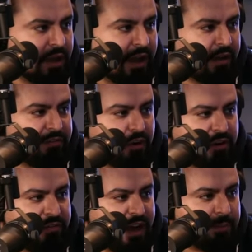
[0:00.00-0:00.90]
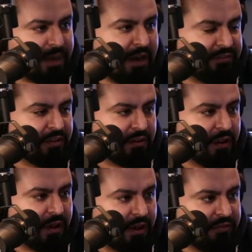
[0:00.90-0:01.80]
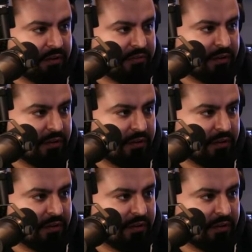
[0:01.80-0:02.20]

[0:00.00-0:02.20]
I've, they, I've heard of an app, caffeine. Yeah, I've heard of it.